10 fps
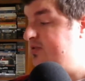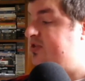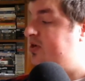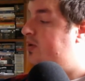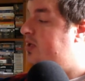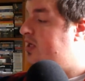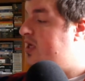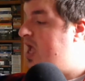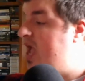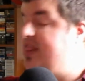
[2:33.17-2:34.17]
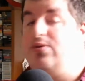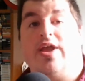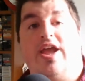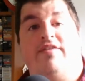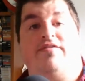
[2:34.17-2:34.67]
So, and then we
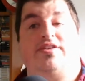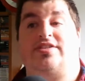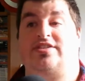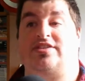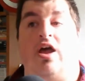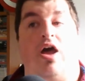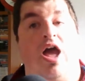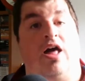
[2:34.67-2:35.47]
have a